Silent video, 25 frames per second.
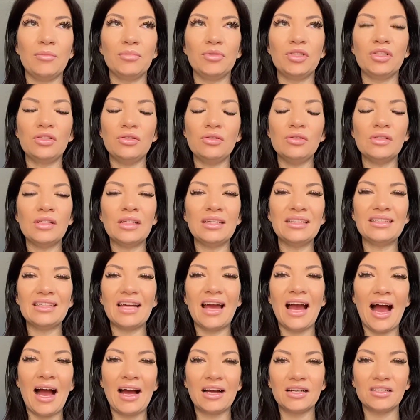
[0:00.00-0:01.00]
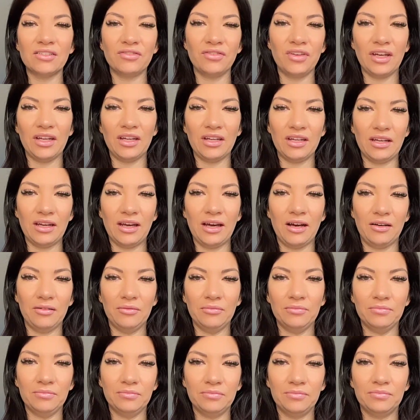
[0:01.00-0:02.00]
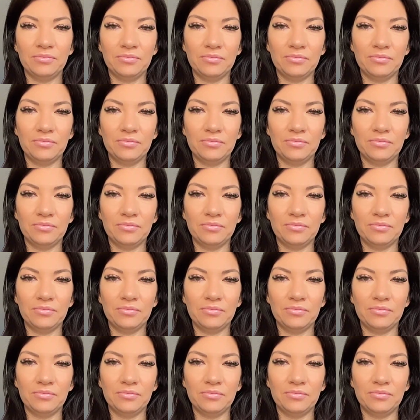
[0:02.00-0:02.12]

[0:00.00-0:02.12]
I'm choosing to activate it now.